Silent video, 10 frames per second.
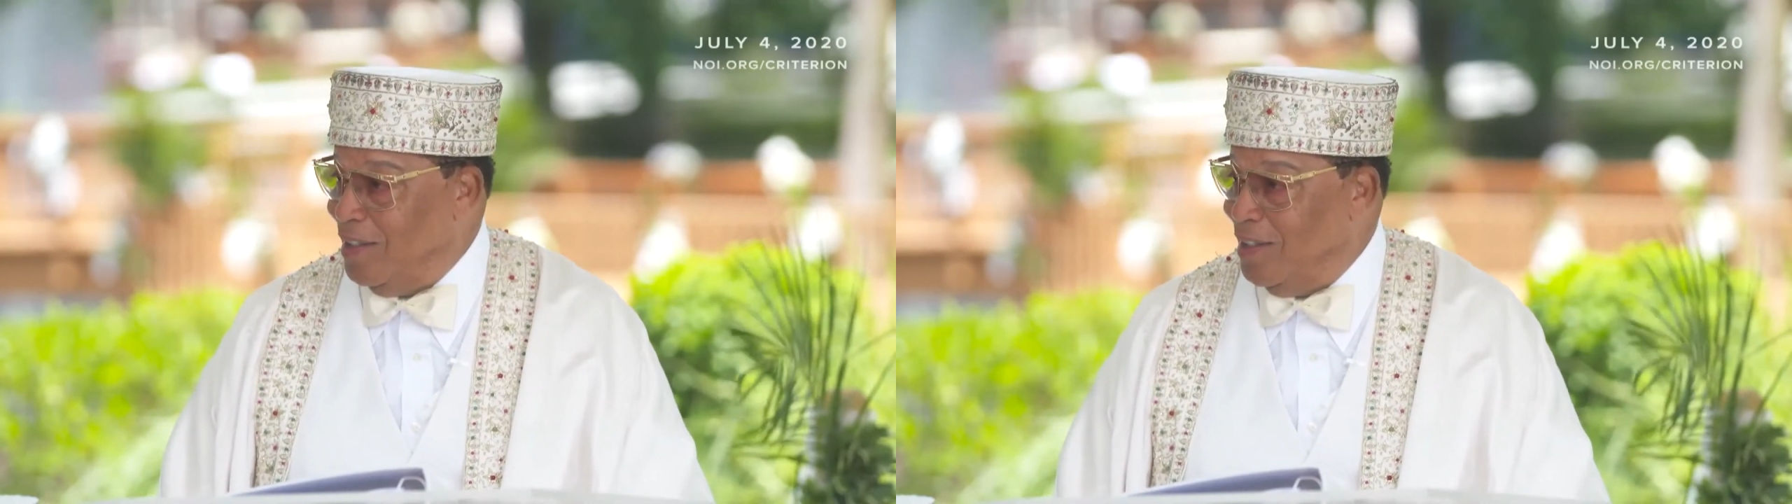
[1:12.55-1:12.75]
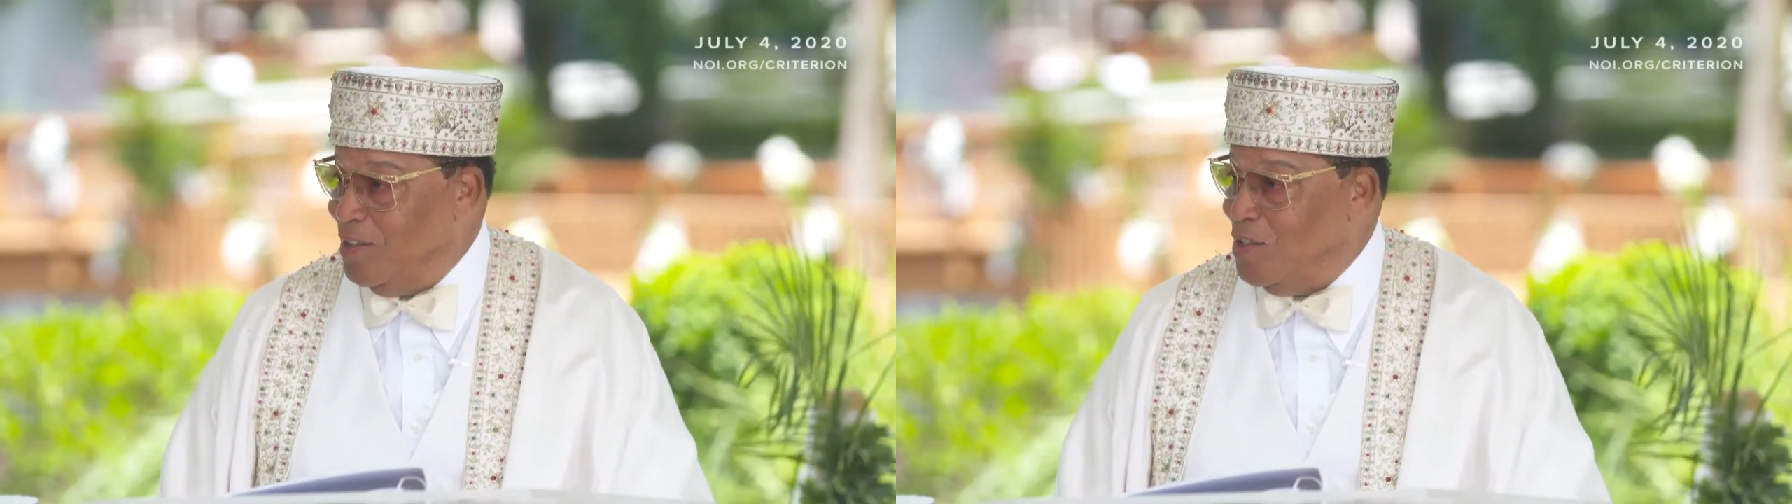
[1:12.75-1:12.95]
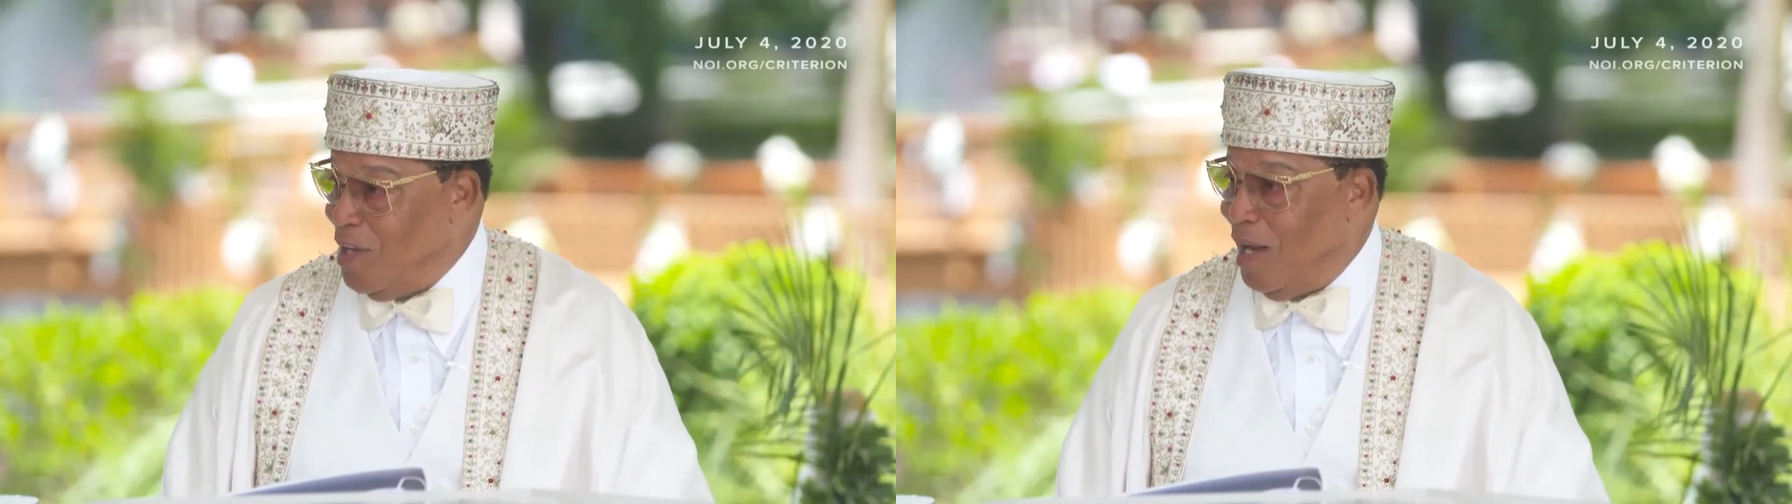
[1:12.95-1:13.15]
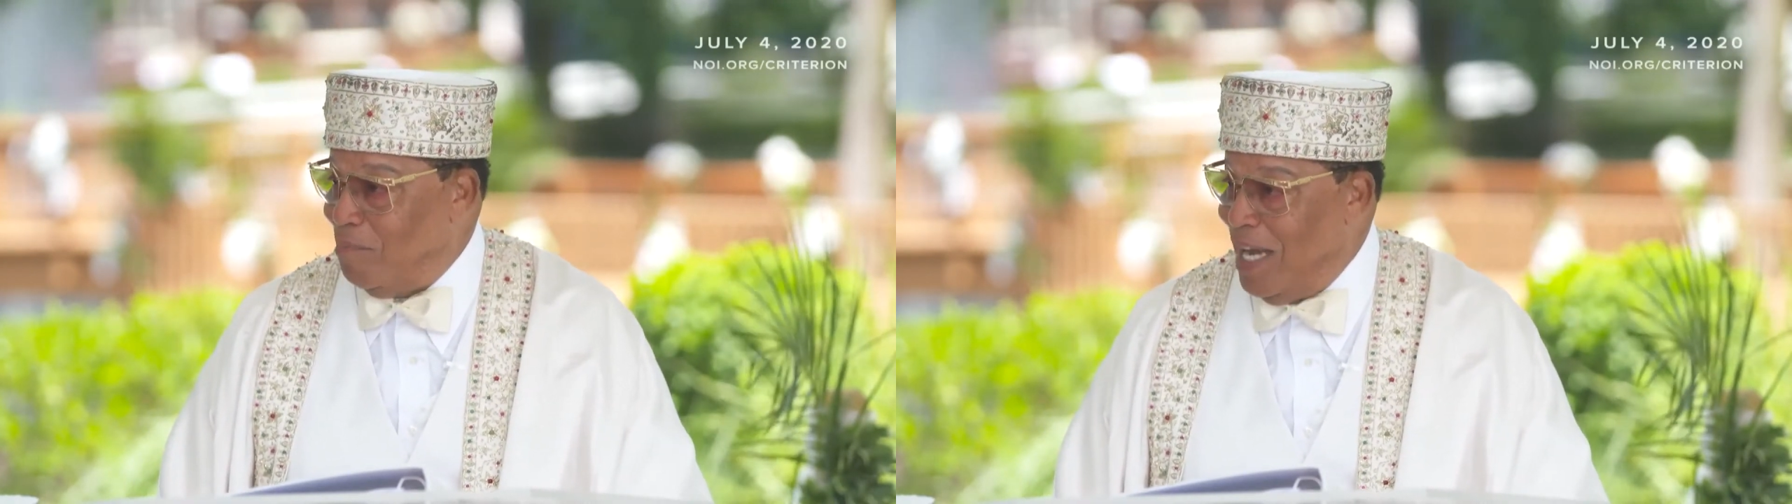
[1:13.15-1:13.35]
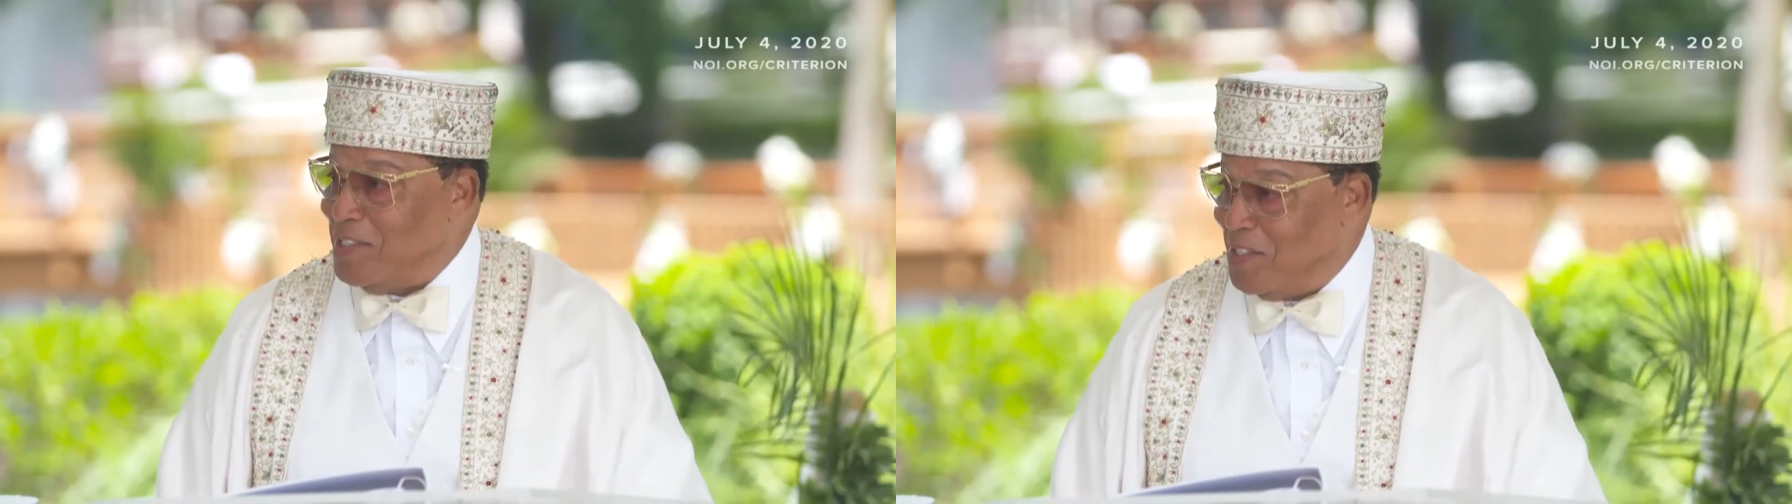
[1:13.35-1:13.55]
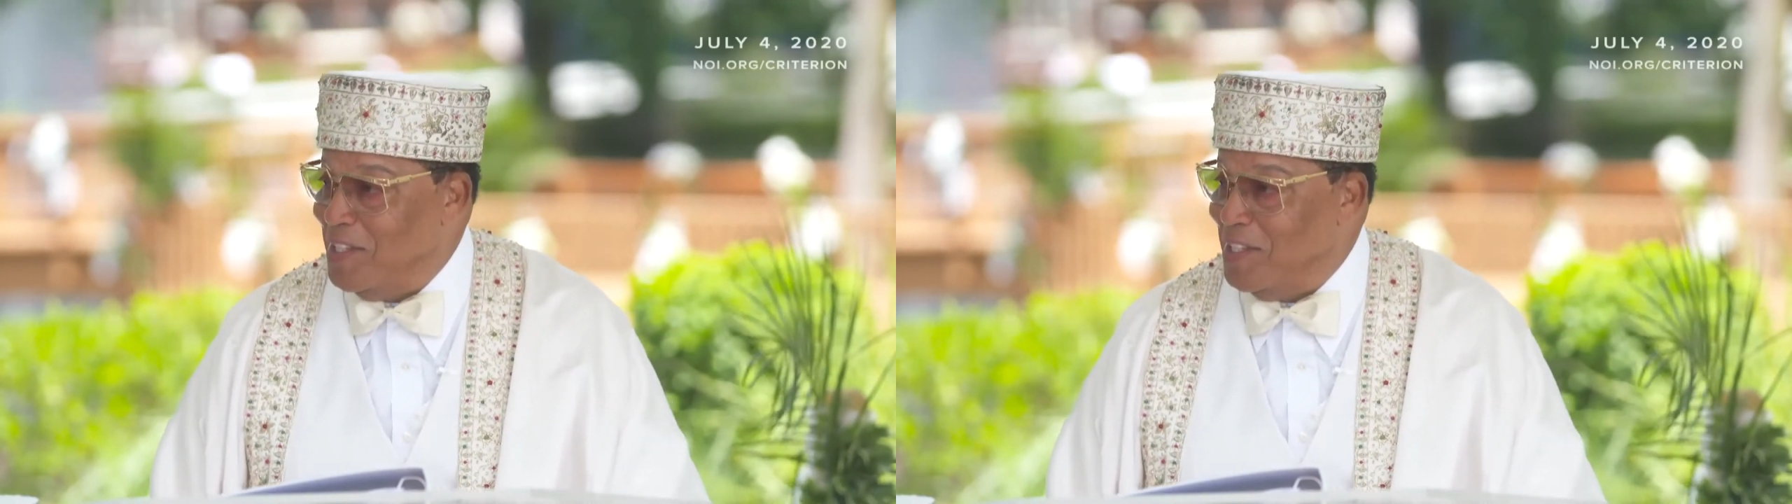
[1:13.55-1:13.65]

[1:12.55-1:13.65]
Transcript: you're not my son?